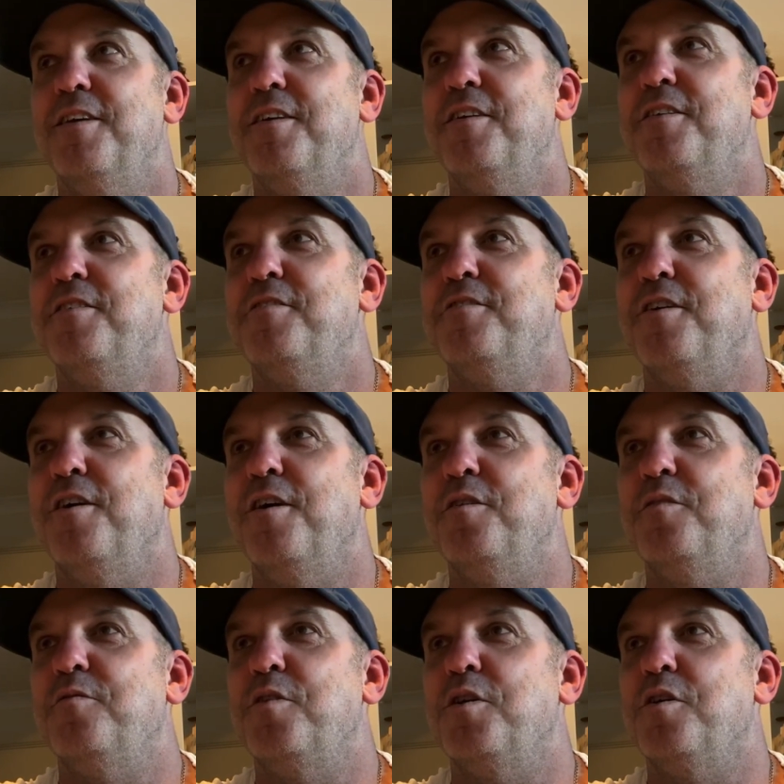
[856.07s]
So, and
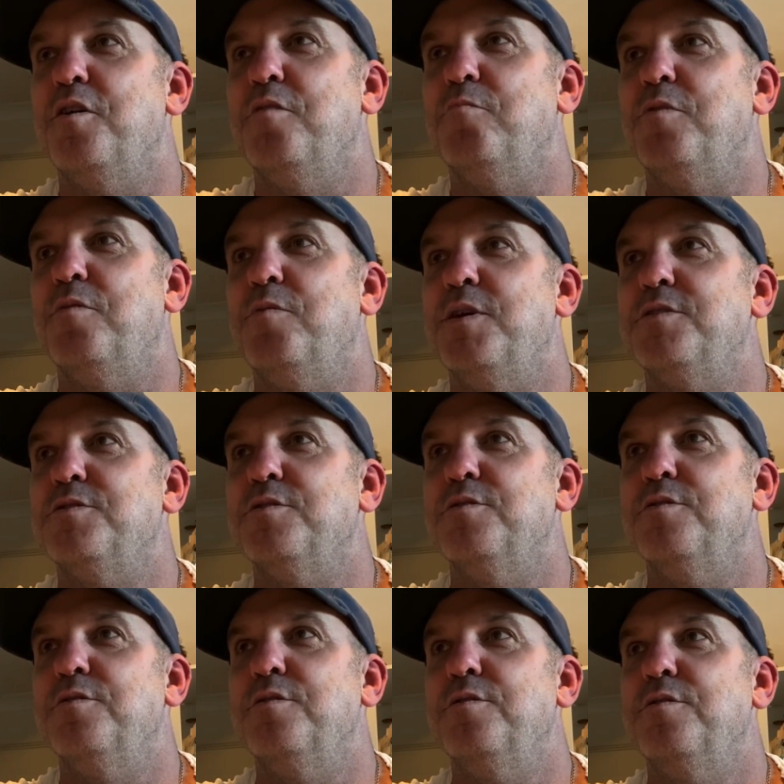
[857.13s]
I've already got, what, 1,
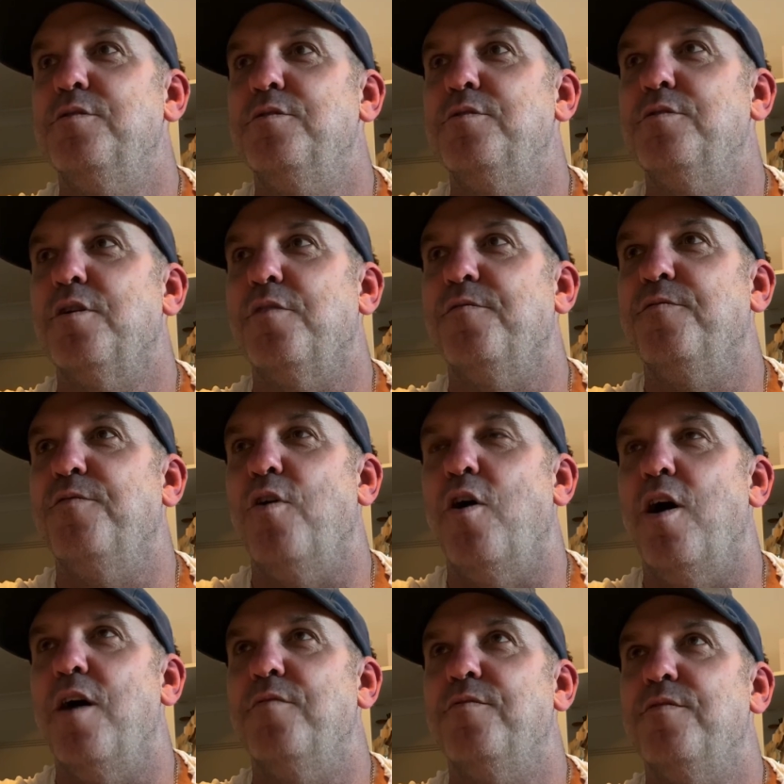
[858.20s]
2, I've got
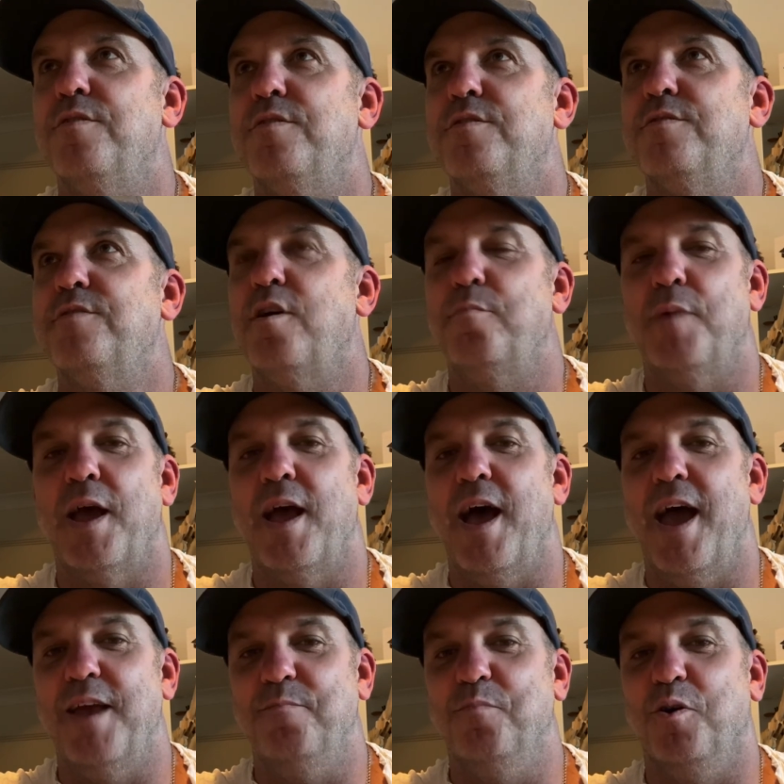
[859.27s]
5. So I've made
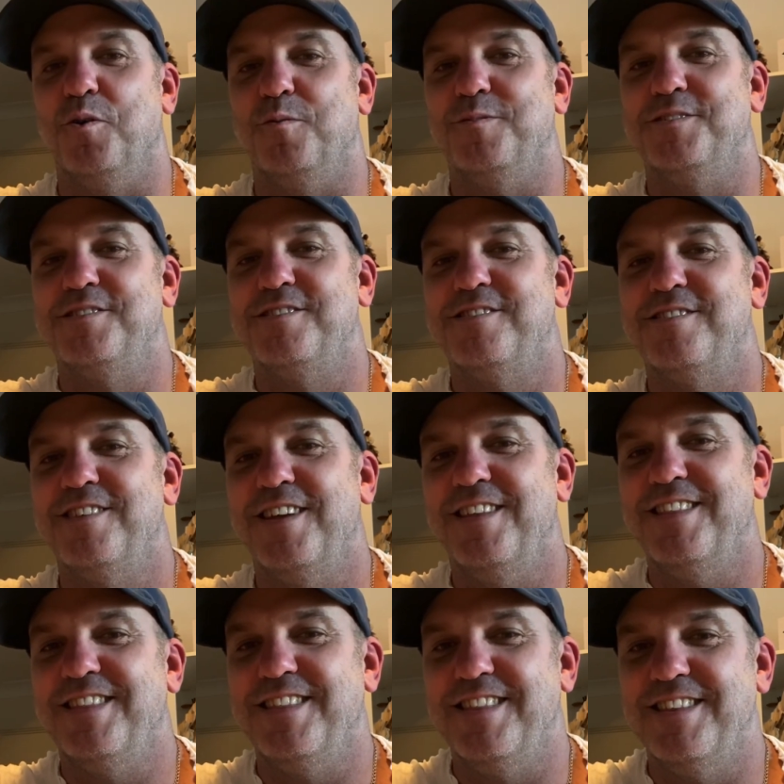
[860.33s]
8 models
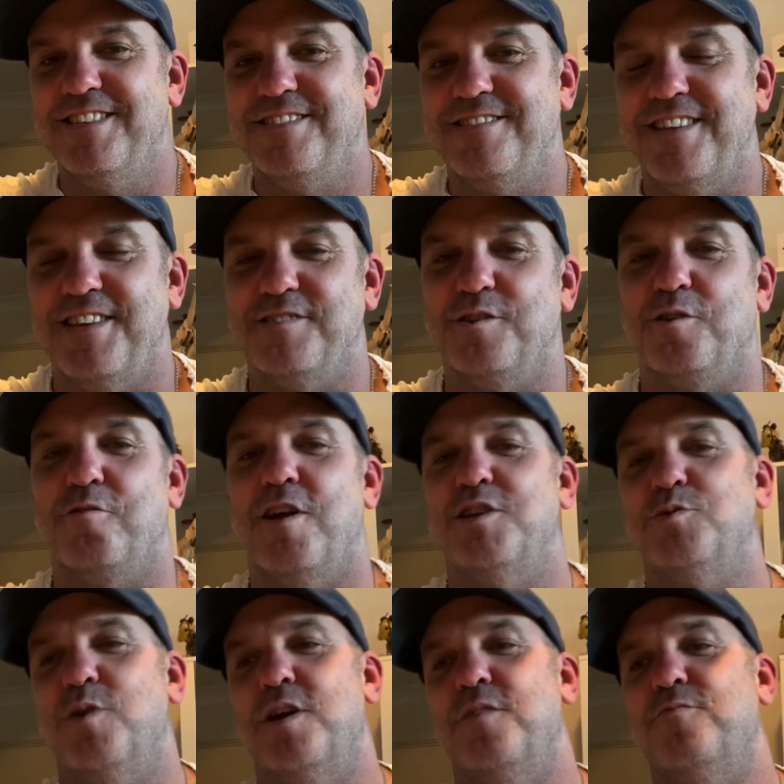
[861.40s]
since I
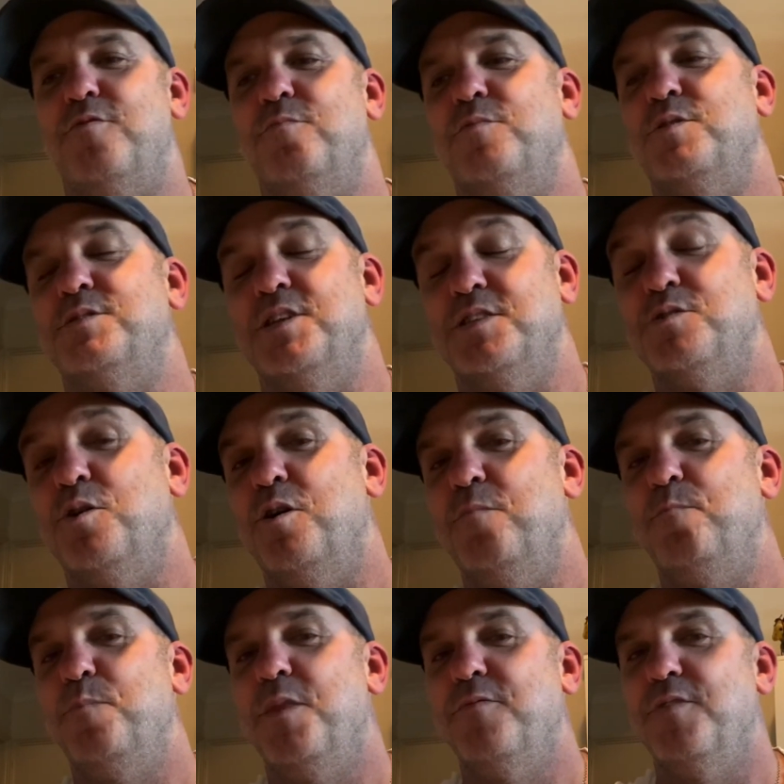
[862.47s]
graduated from, or since I
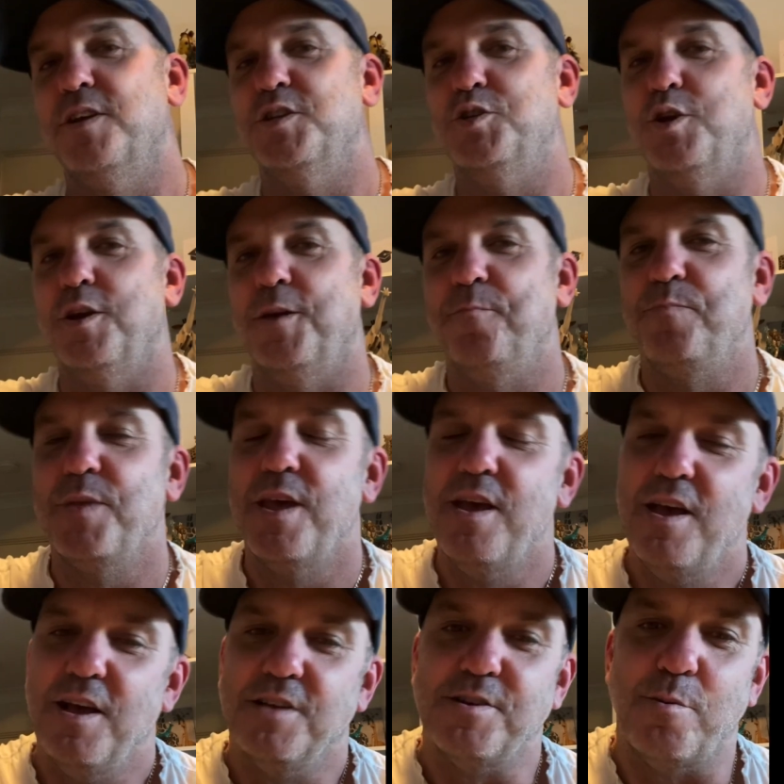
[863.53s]
finished uni.
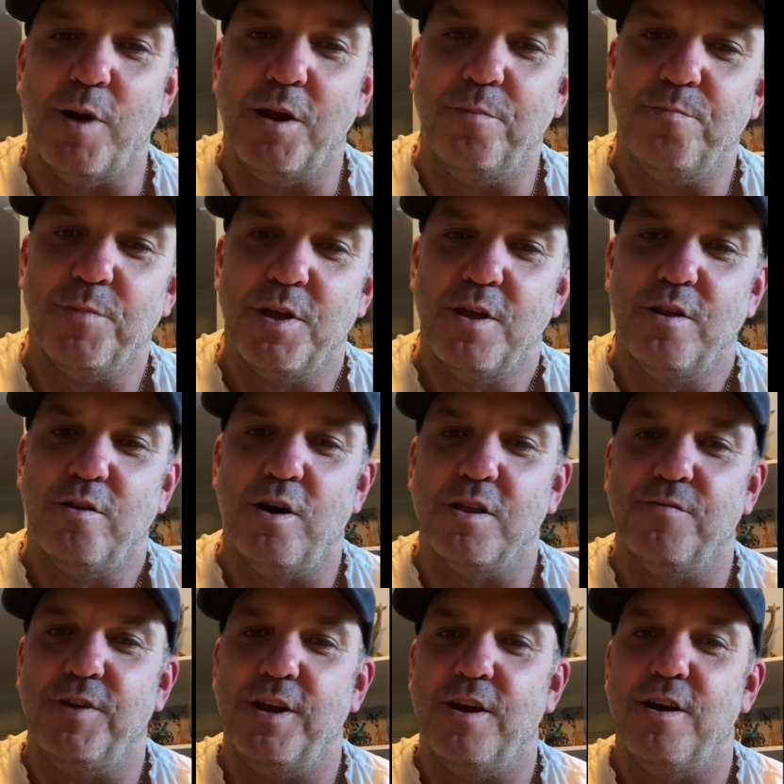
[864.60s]
So anyway, like the
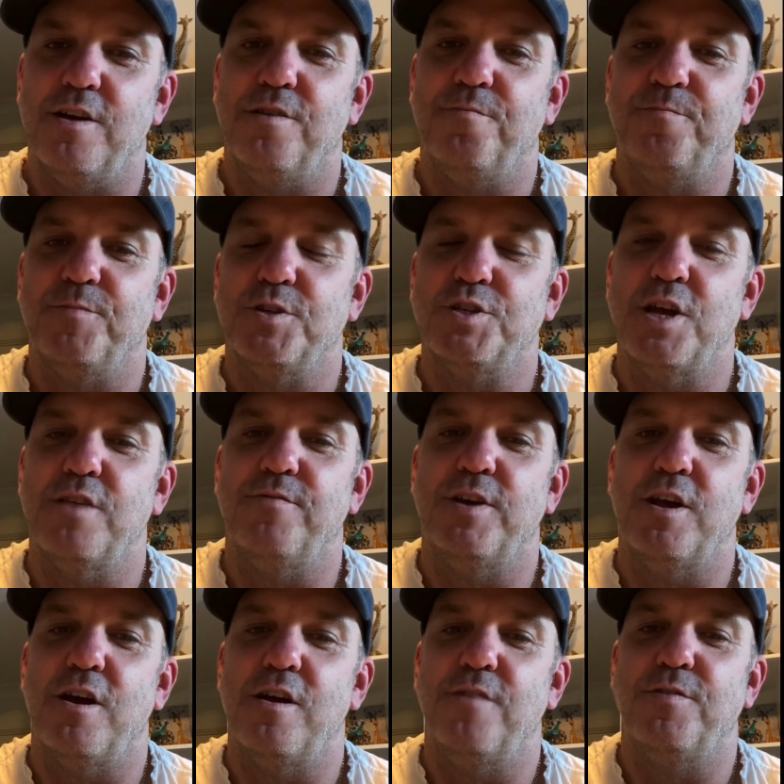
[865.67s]
video, share the
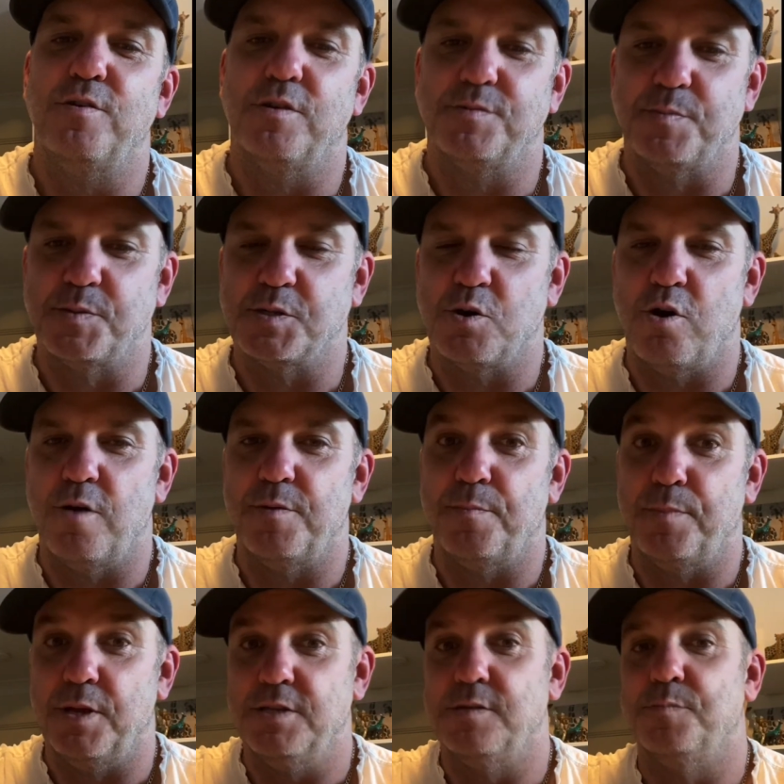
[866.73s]
video. If you're not a subscriber,
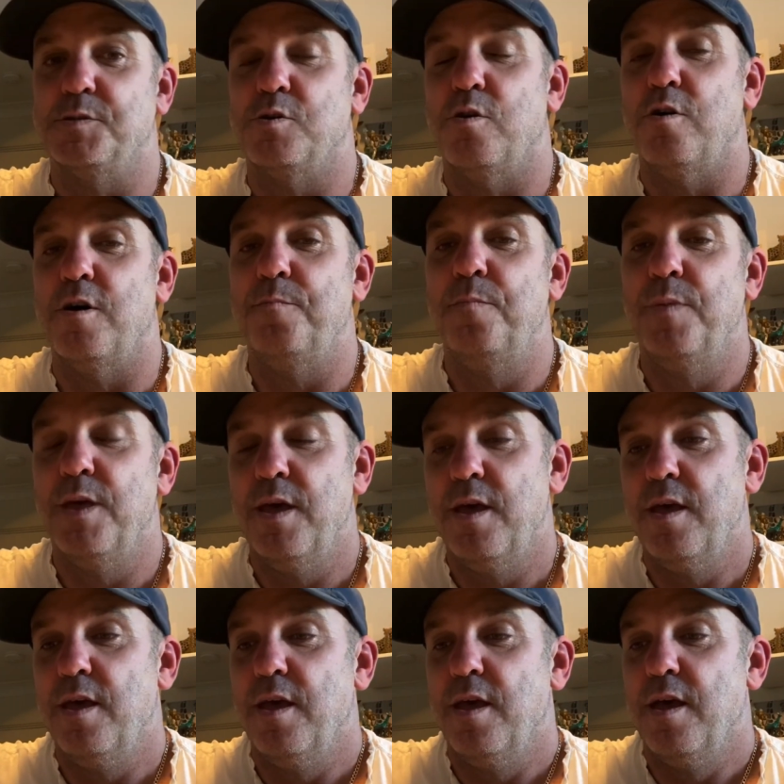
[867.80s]
please subscribe.
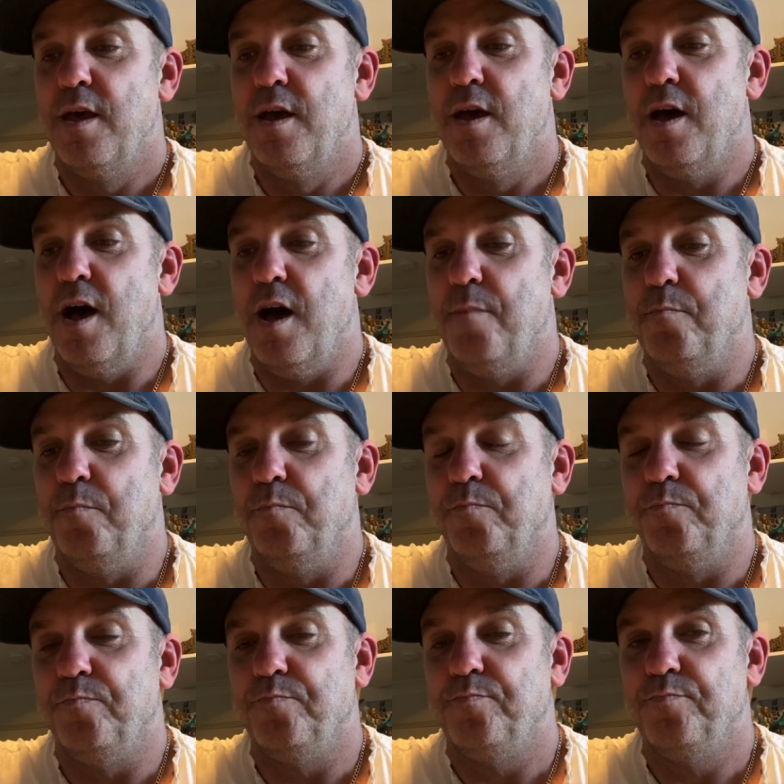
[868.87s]

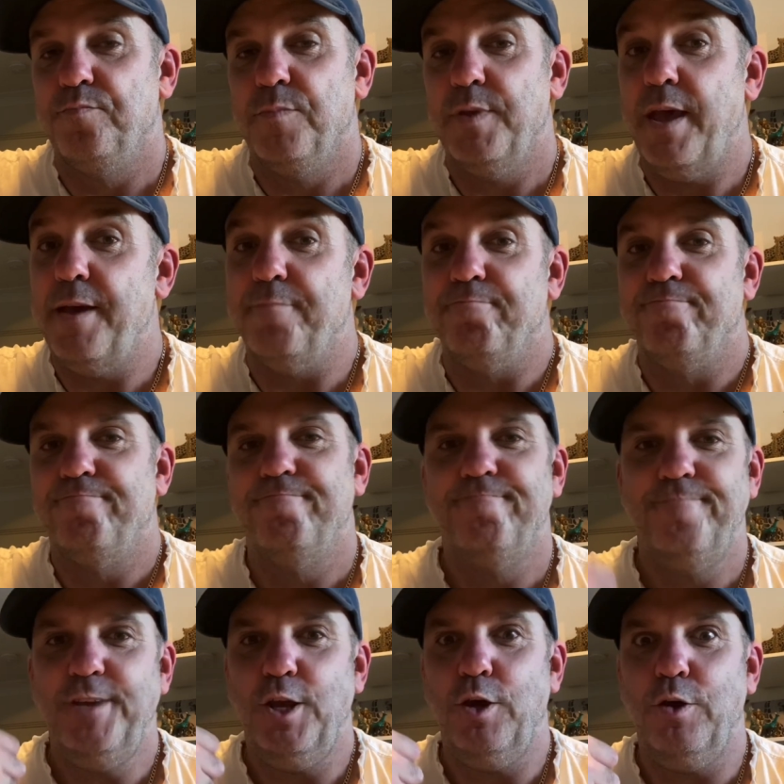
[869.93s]
Yeah.
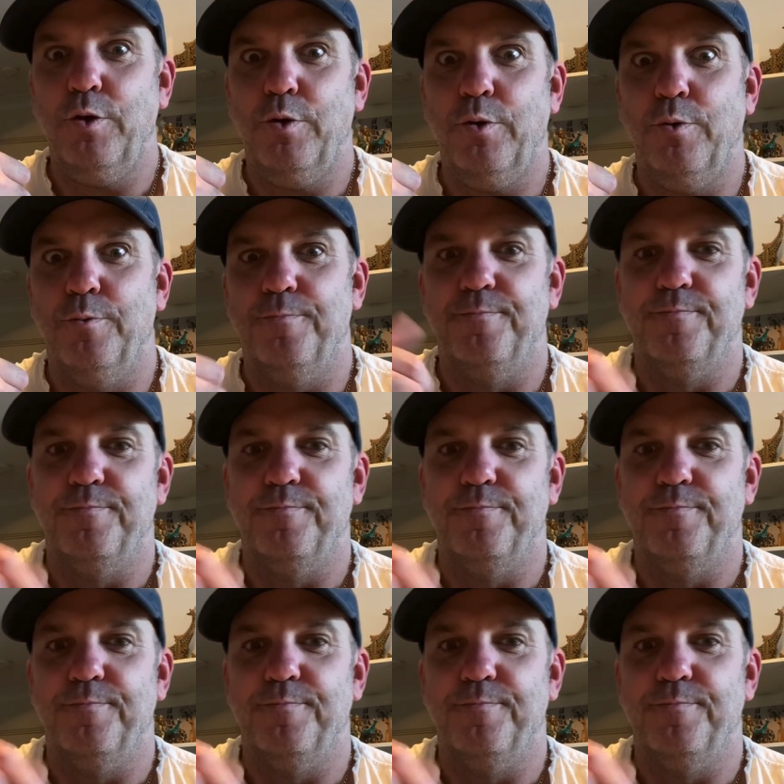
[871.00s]
Ew.